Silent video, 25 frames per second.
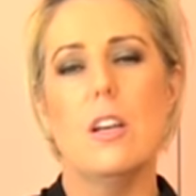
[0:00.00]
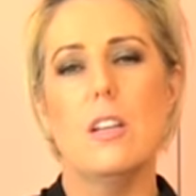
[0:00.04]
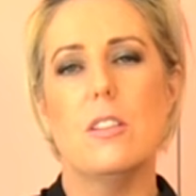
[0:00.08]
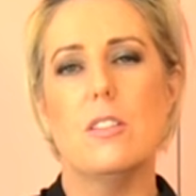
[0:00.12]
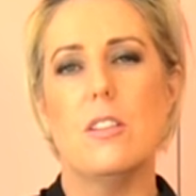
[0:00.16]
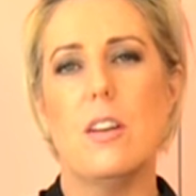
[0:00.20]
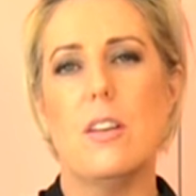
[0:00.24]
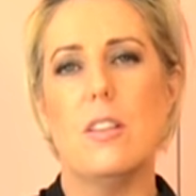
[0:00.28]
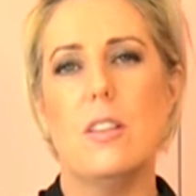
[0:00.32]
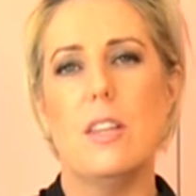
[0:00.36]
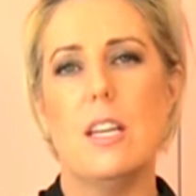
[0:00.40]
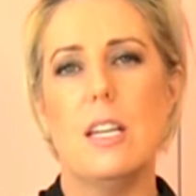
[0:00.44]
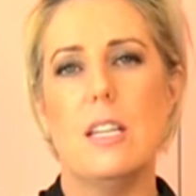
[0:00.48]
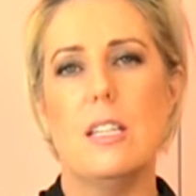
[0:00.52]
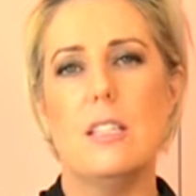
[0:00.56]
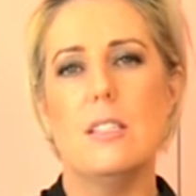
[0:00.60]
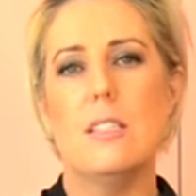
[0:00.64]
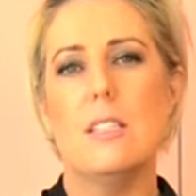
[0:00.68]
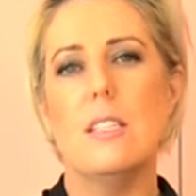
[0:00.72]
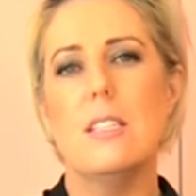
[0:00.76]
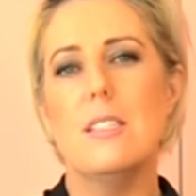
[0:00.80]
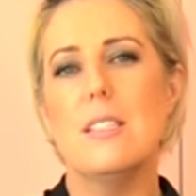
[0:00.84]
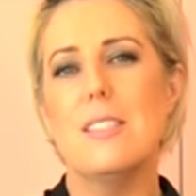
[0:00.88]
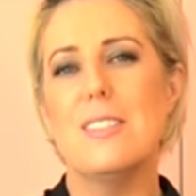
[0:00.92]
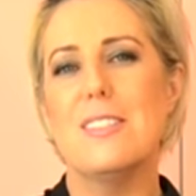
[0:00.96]
So these
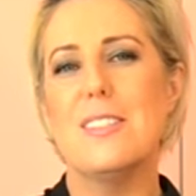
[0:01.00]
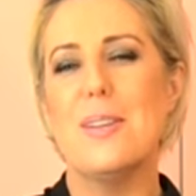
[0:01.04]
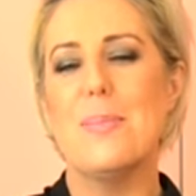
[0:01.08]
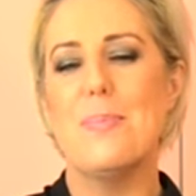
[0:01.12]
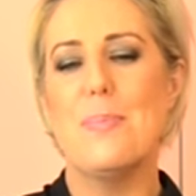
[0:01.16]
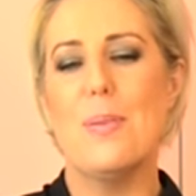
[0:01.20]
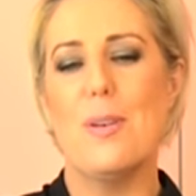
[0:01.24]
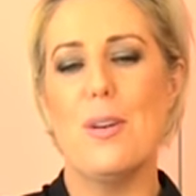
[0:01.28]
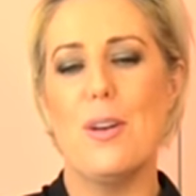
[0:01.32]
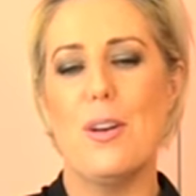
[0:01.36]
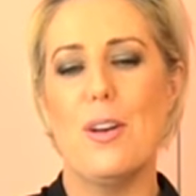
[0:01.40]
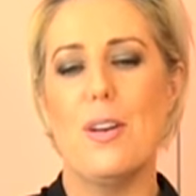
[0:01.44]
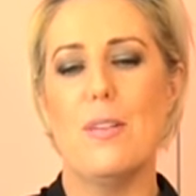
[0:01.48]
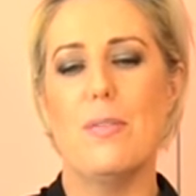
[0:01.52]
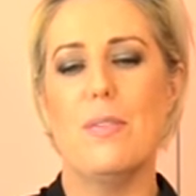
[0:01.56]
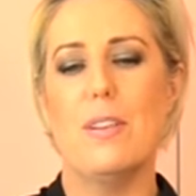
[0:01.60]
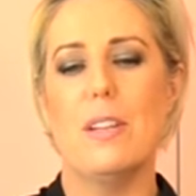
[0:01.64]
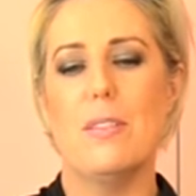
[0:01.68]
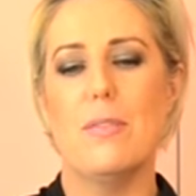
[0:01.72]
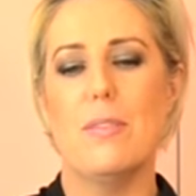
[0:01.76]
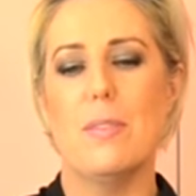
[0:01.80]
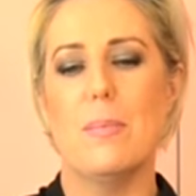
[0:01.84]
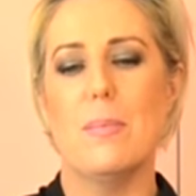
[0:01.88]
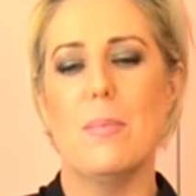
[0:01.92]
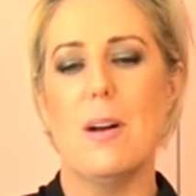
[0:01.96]
scissors are
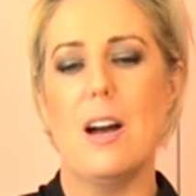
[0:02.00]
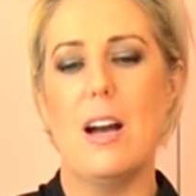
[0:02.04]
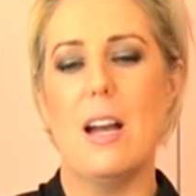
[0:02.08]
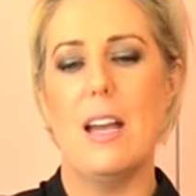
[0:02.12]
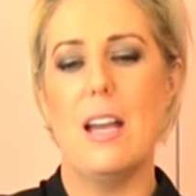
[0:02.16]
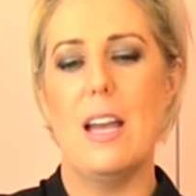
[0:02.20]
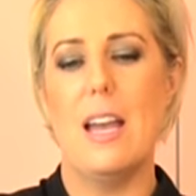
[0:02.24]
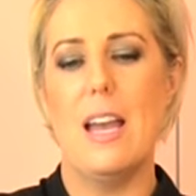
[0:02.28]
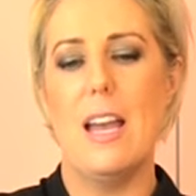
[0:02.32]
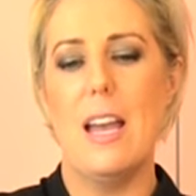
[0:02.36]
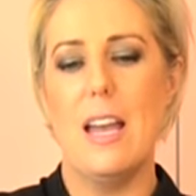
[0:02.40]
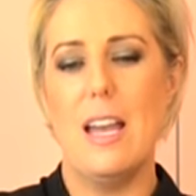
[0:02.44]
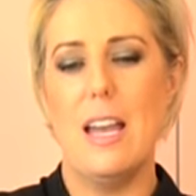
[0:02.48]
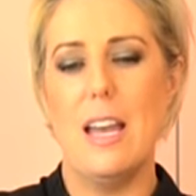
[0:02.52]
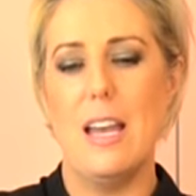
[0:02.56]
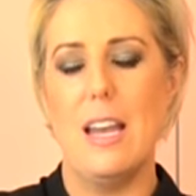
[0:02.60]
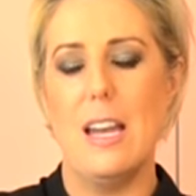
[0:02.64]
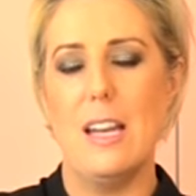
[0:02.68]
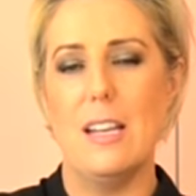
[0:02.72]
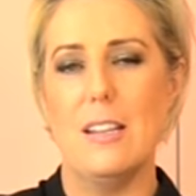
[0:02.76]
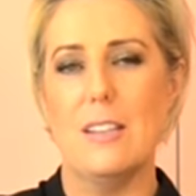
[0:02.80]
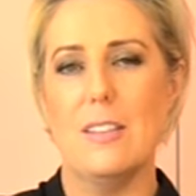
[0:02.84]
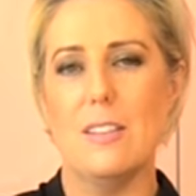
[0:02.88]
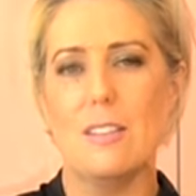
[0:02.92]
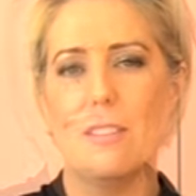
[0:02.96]
perfect for my
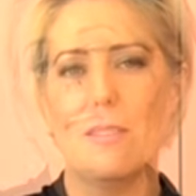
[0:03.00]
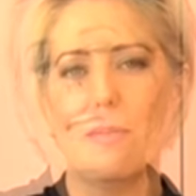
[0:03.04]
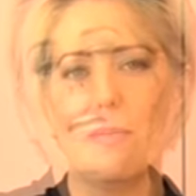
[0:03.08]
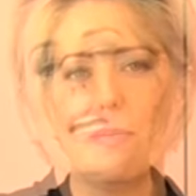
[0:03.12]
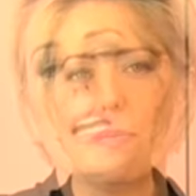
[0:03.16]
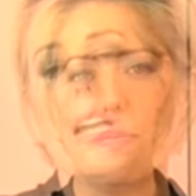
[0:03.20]
hand.